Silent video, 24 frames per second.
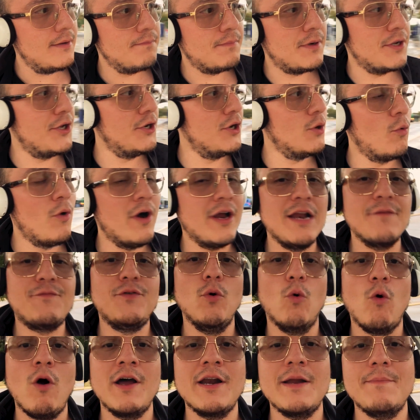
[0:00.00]
But you know what? If
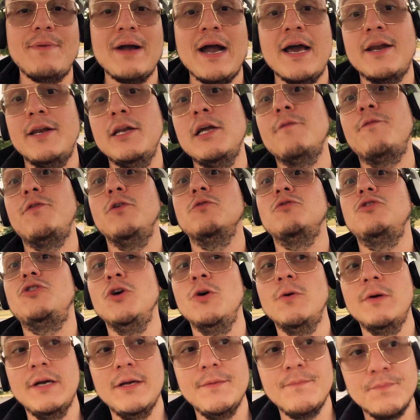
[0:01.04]
you want it bad enough, you'll
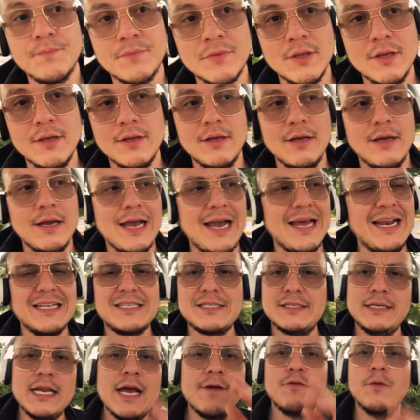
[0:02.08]
do it. And
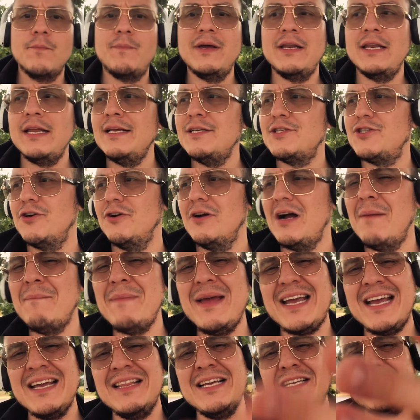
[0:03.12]
it's never been easier. I'm
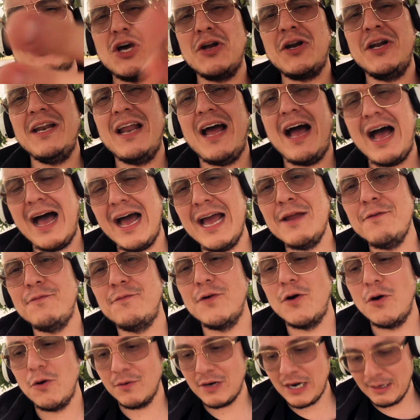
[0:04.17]
making this on an
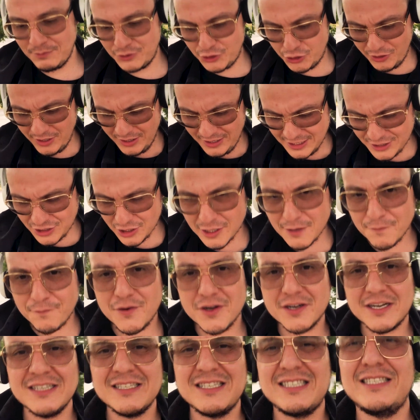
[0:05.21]
iPhone. I'm shooting this on a
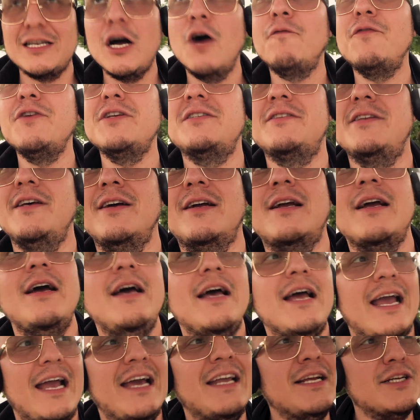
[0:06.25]
fucking selfie stick.
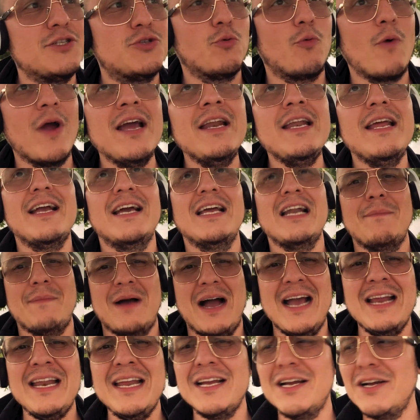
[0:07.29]
It is raining and I'm
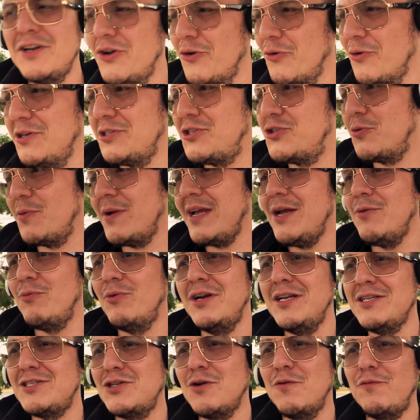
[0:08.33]
hiding under a tree.
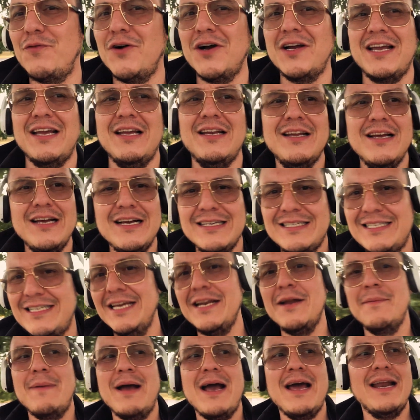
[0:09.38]
What is so fucking
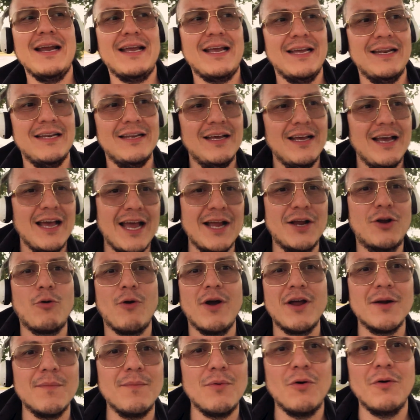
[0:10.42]
cinematic and
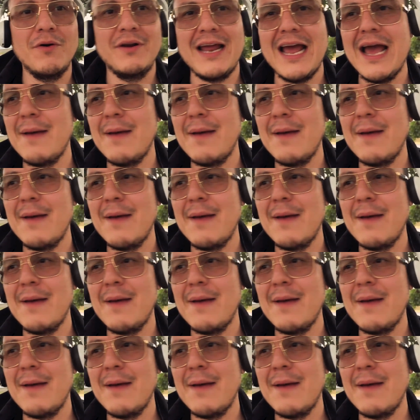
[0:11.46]
incredible and